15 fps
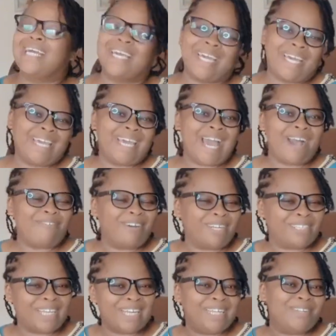okay, I've
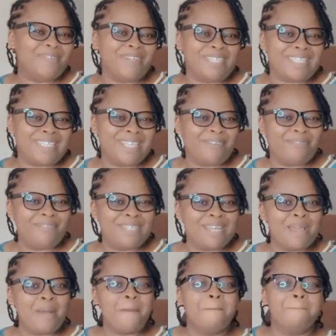actually
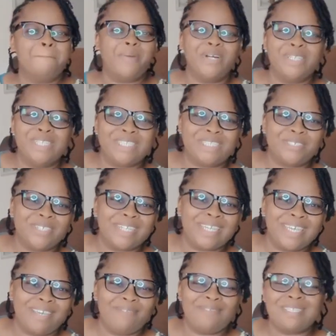received monetary
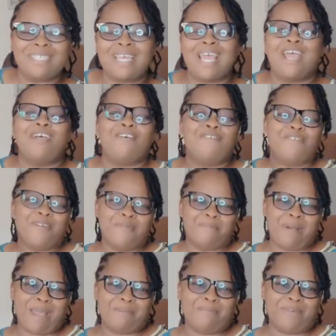gifts
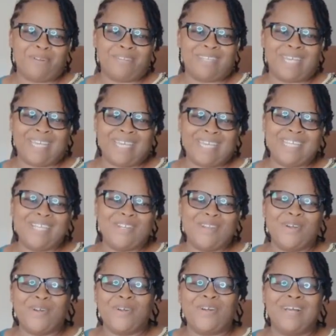from my
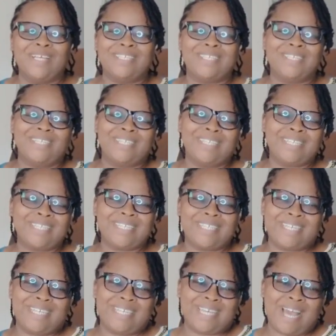brother-in-law. So
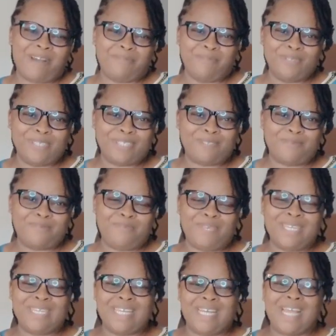this happens to
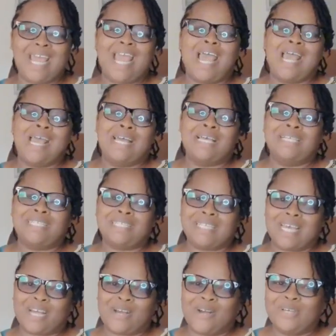be the
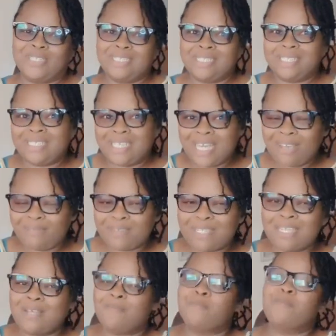second
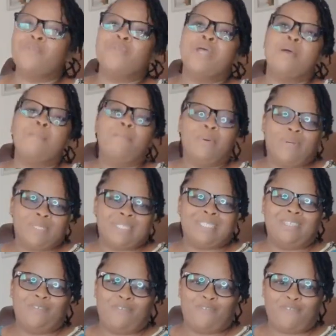gift
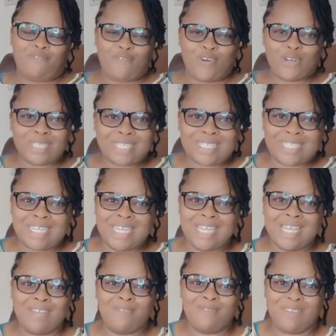but the
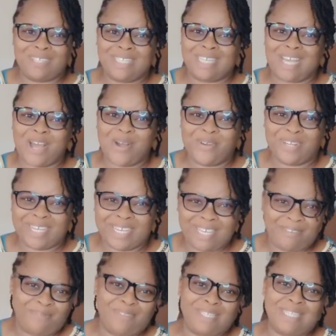first physical
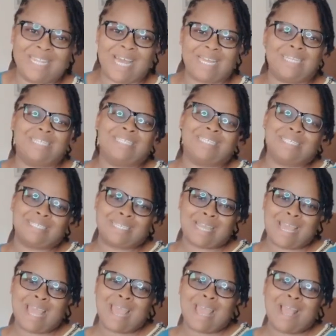gift that is
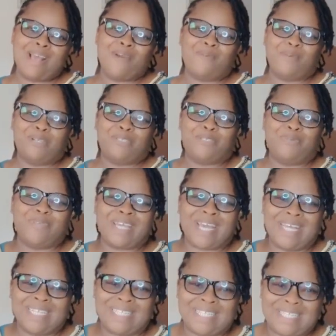what we
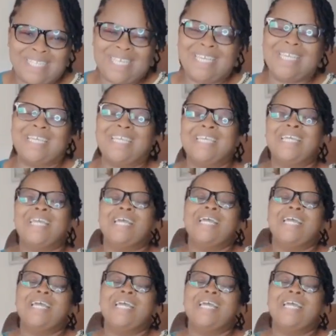can see.